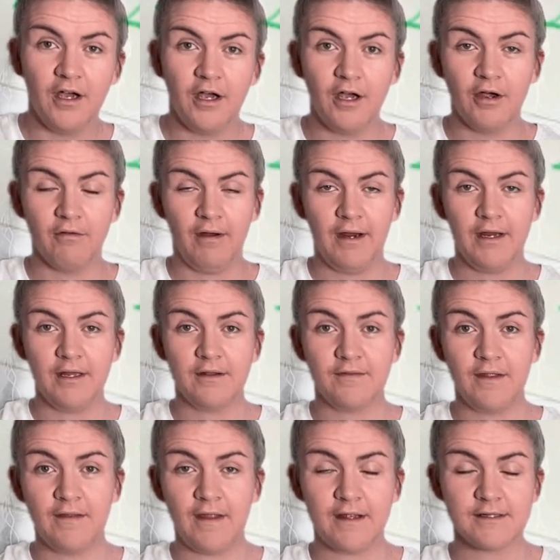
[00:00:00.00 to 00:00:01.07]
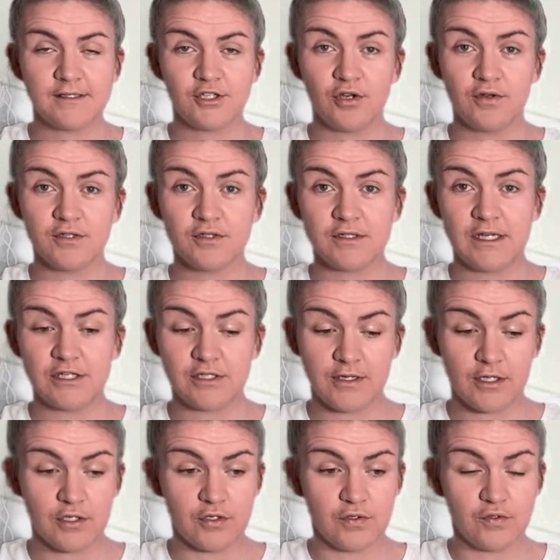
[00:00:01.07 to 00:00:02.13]
All right, then that shows your teacher
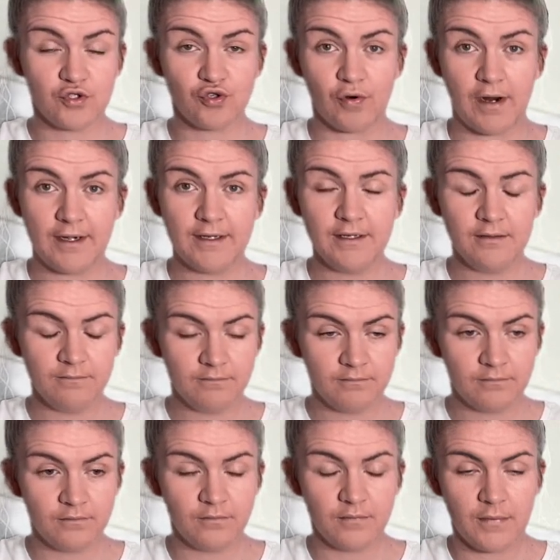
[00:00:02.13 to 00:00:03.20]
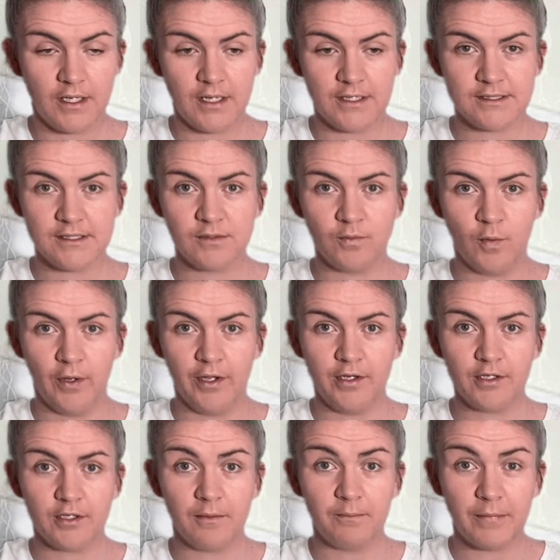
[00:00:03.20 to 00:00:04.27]
that you tried it, it didn't work,
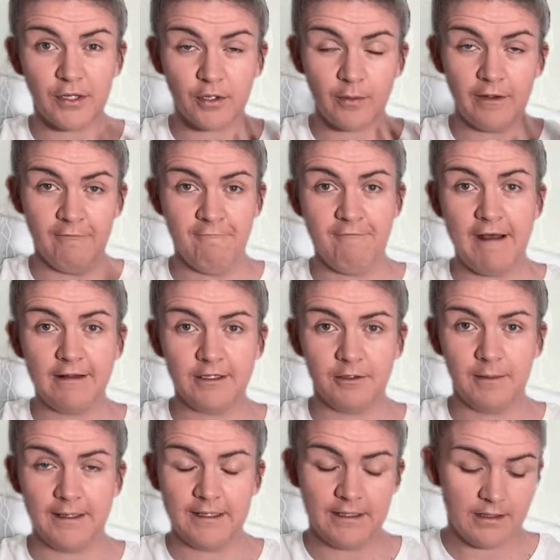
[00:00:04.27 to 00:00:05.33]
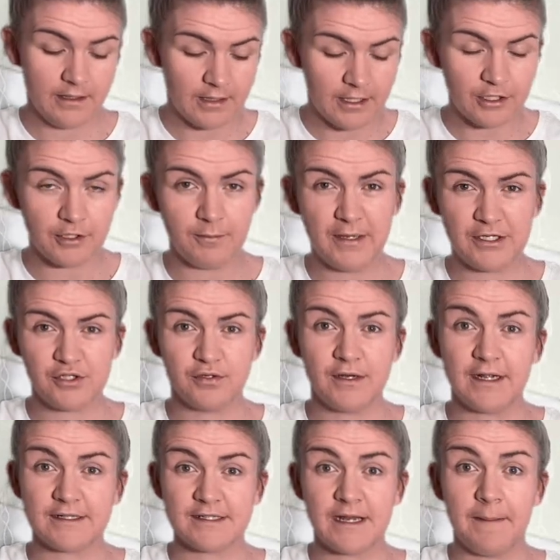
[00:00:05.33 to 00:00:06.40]
but you evaluated it and you picked your
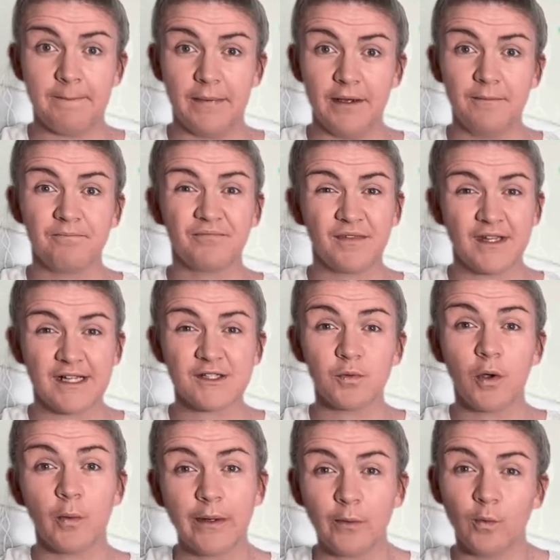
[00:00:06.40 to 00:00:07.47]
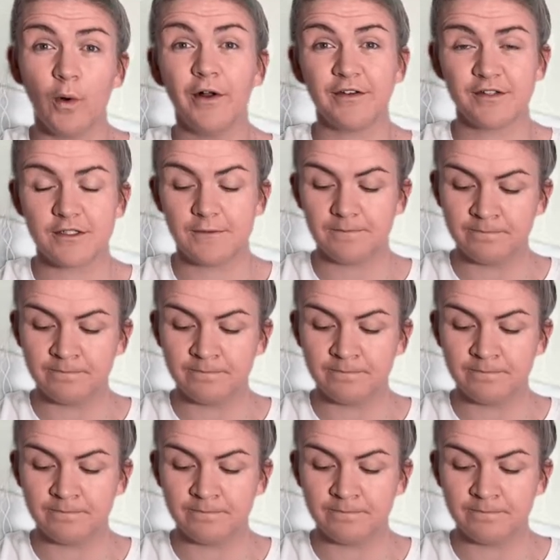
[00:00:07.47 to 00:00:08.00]
next number. That's what we want.